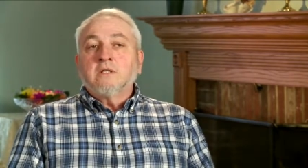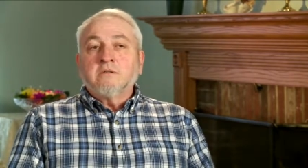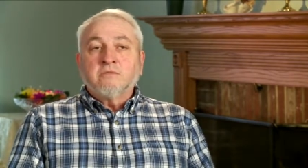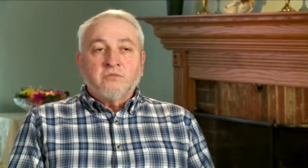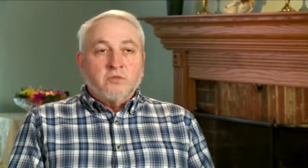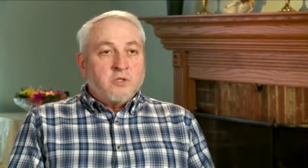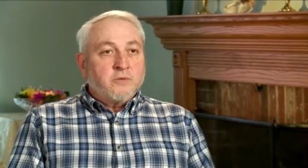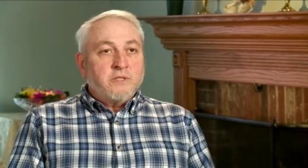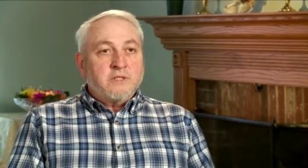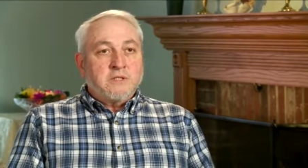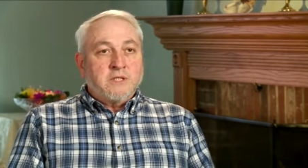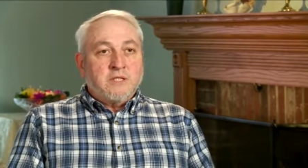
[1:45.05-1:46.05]
4
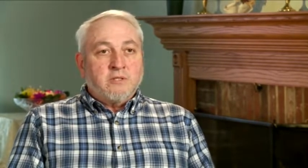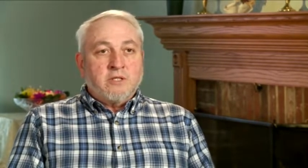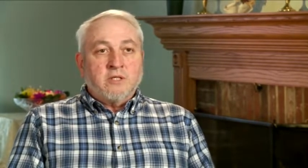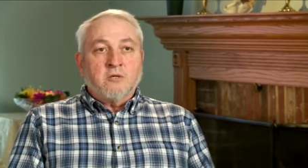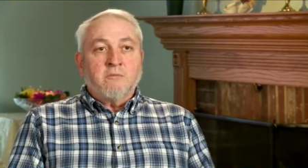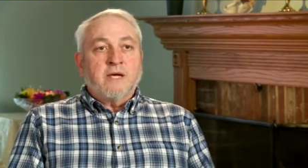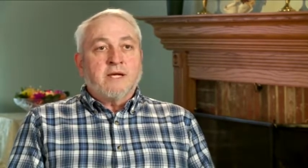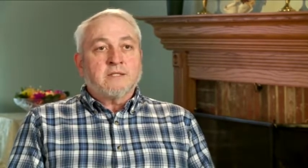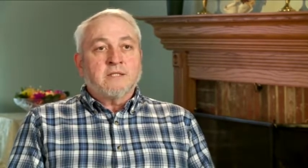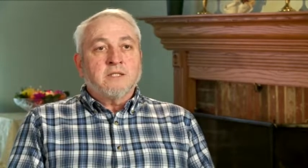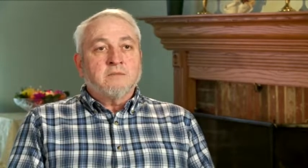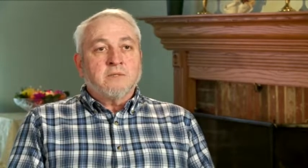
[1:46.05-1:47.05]
weeks later, I'd go back
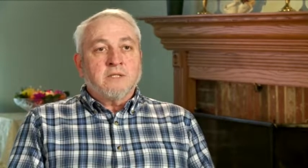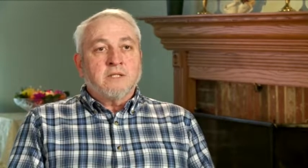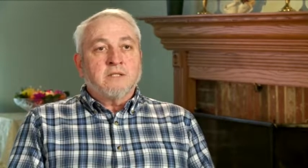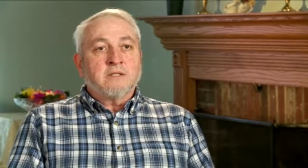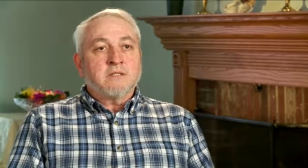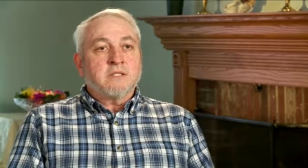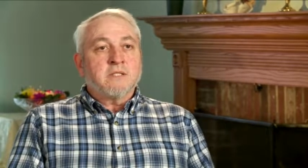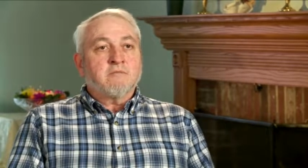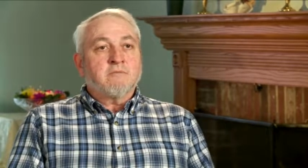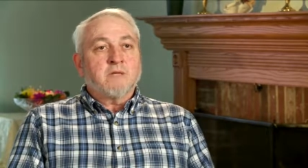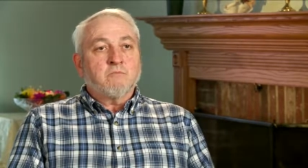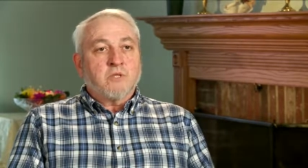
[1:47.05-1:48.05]
to him again to see
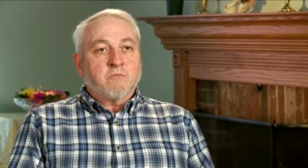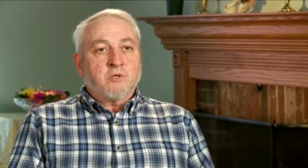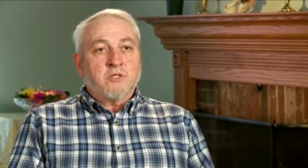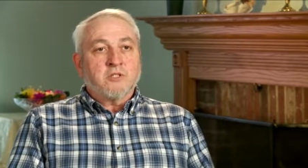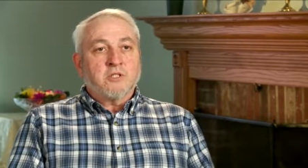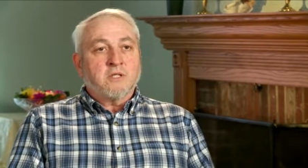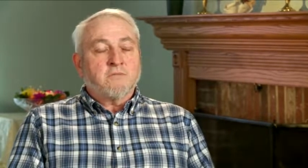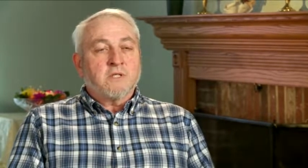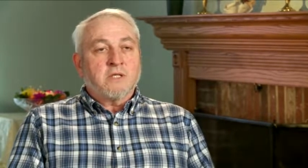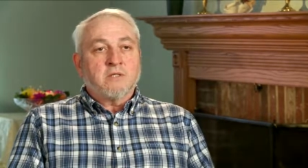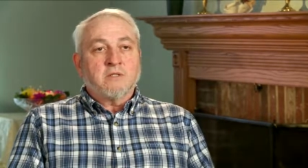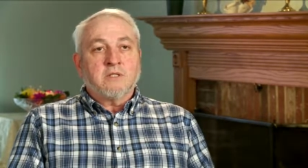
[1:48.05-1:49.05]
if my blood pressure come
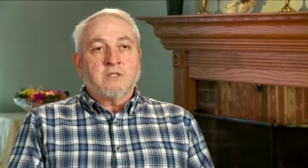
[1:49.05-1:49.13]
down.